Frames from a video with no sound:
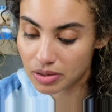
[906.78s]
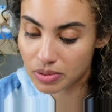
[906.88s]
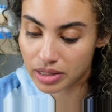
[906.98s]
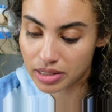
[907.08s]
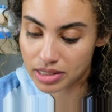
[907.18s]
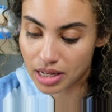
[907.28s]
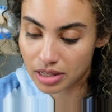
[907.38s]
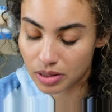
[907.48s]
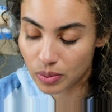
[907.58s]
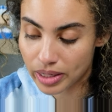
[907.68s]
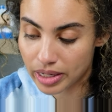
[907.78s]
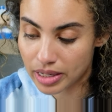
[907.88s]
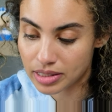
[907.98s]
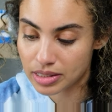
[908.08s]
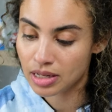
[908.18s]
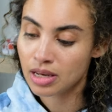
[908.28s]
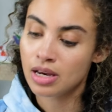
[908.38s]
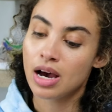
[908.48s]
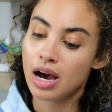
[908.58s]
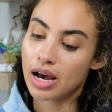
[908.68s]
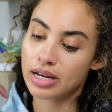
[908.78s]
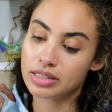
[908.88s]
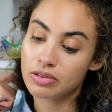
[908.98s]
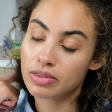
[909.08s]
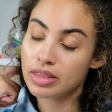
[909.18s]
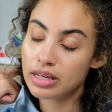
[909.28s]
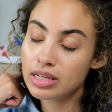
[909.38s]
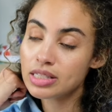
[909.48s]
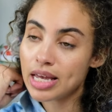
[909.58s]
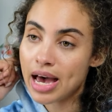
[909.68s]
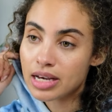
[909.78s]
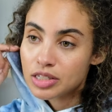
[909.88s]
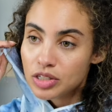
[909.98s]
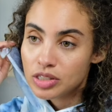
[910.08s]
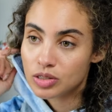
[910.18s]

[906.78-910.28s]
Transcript: that were gonna sell out the quickest. So this actually